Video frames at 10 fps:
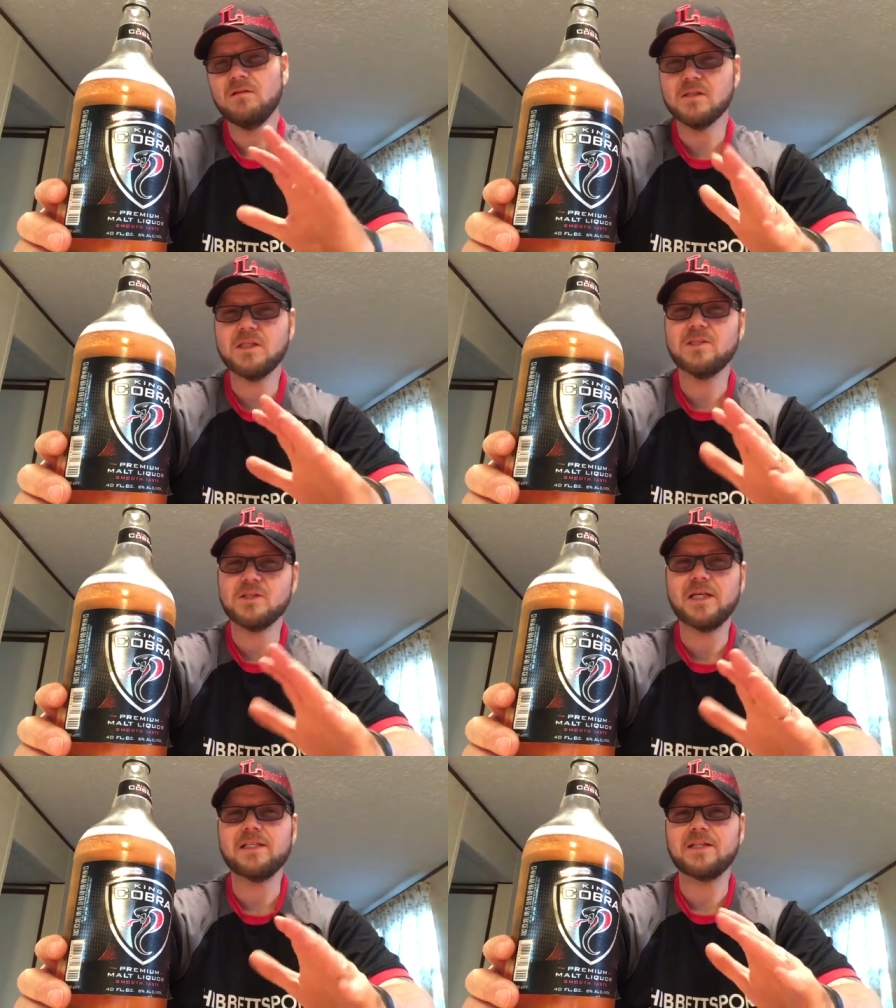It's
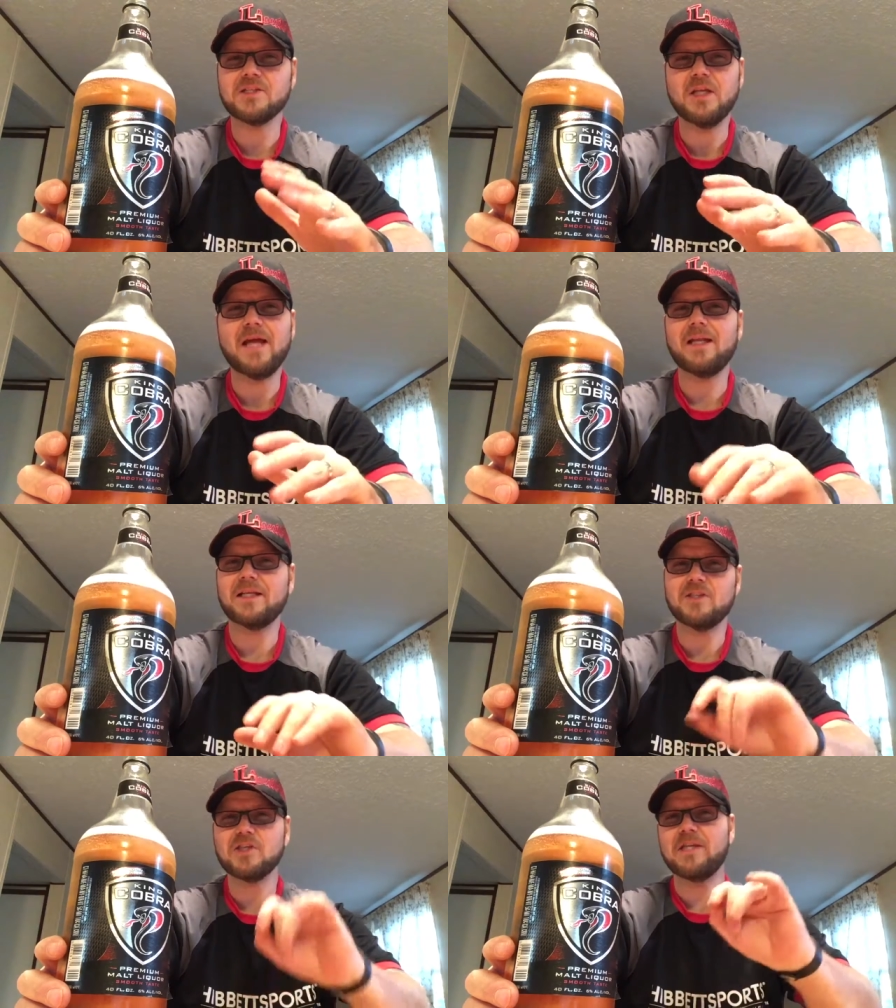just got that slight,
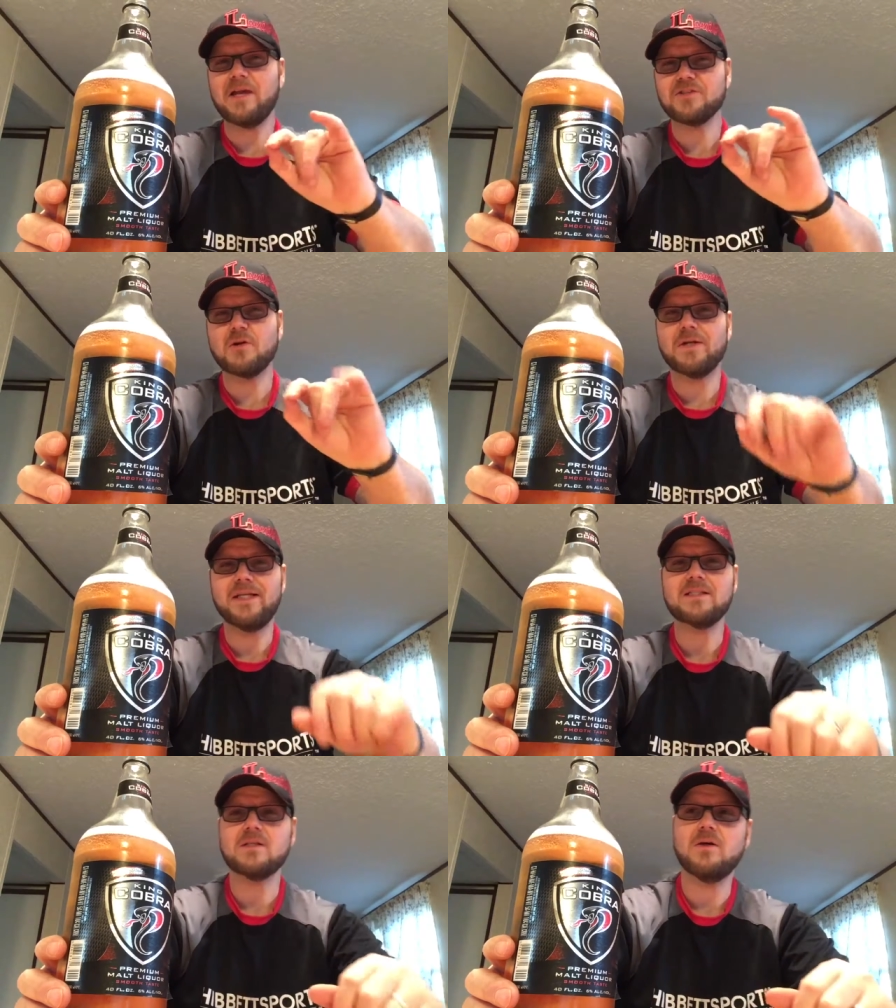like it's just now starting to
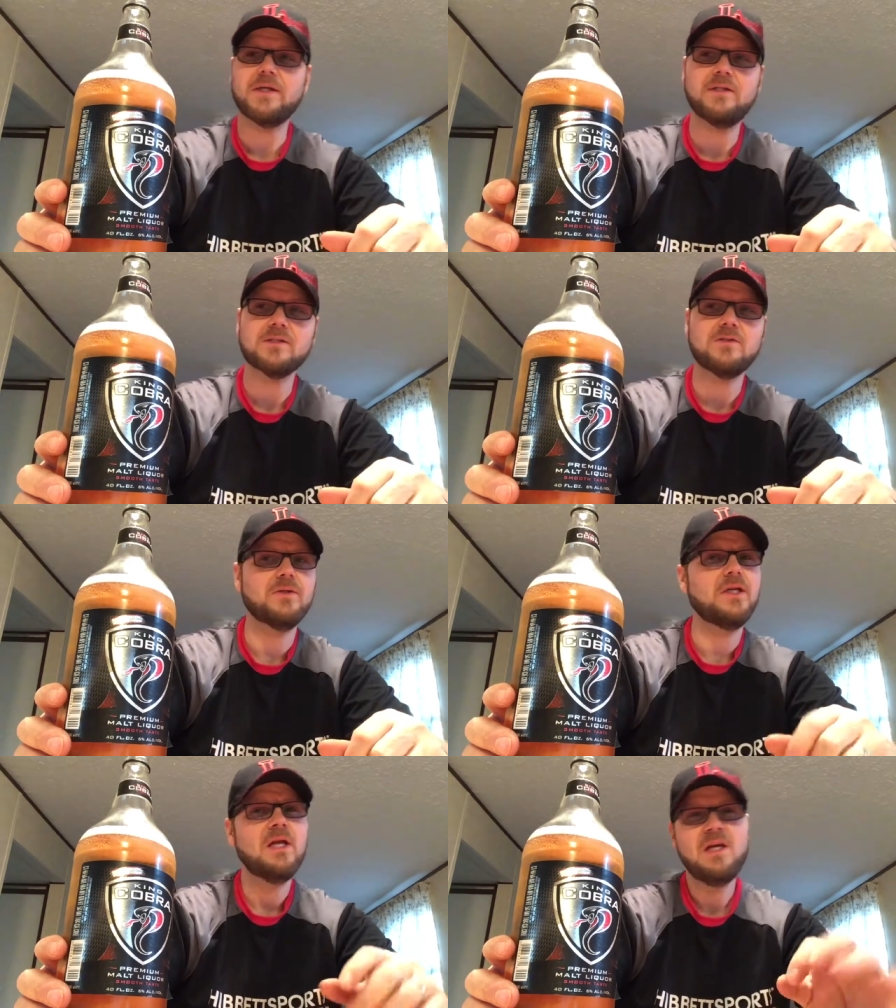get skunkiness
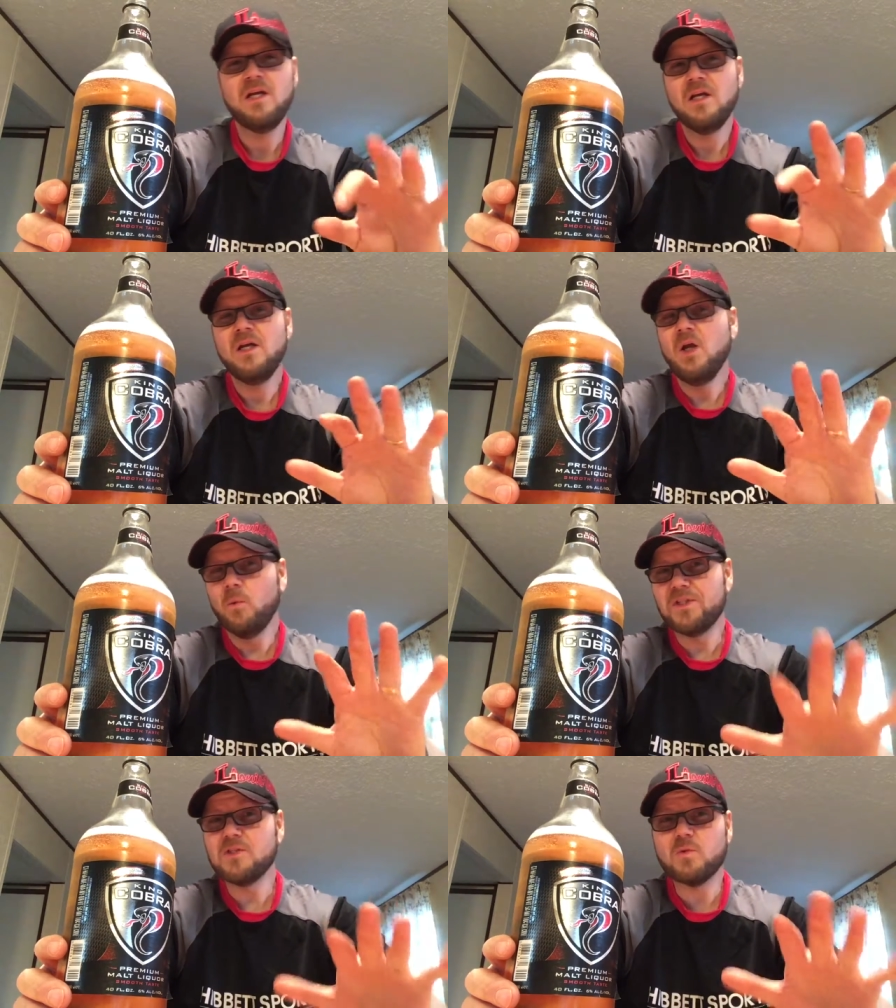to it,
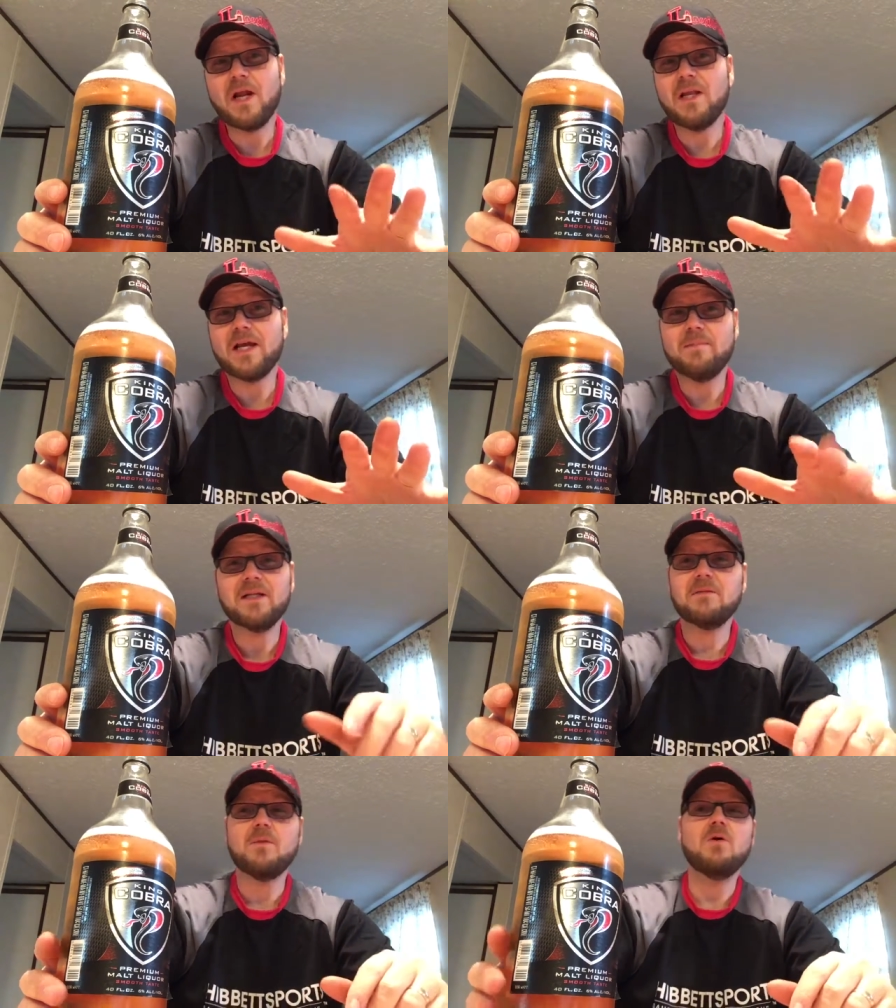which is what I like
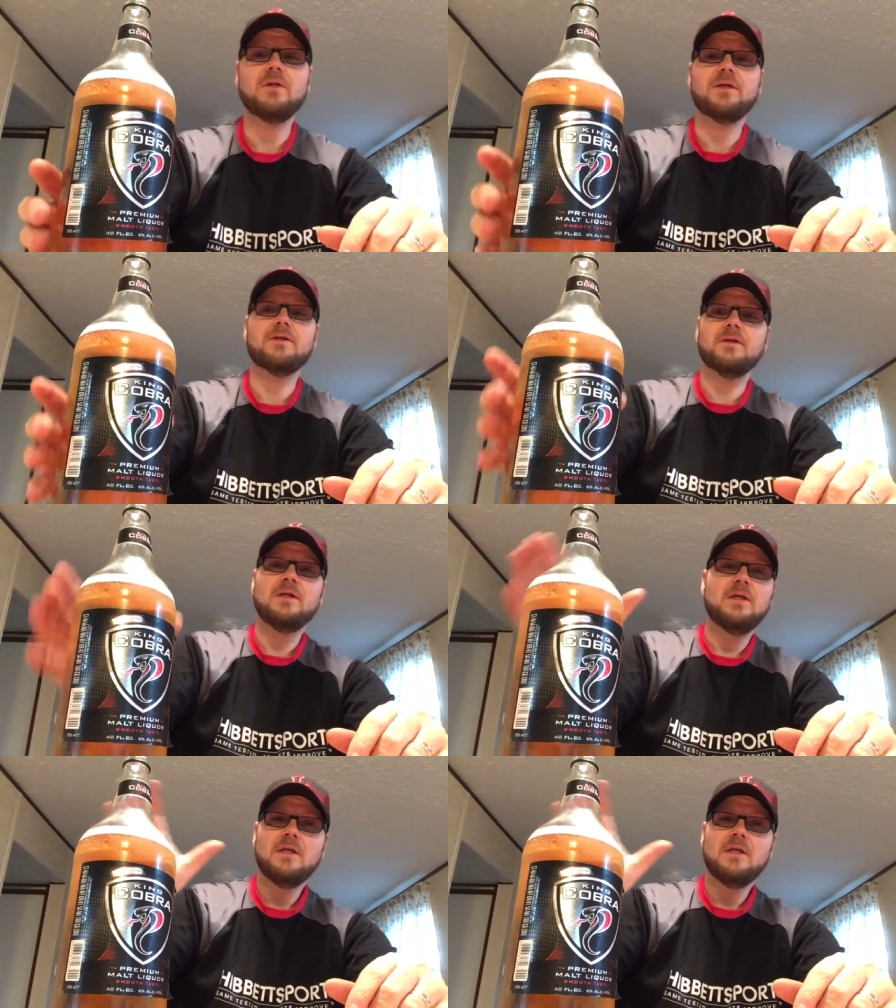about the malt liquor.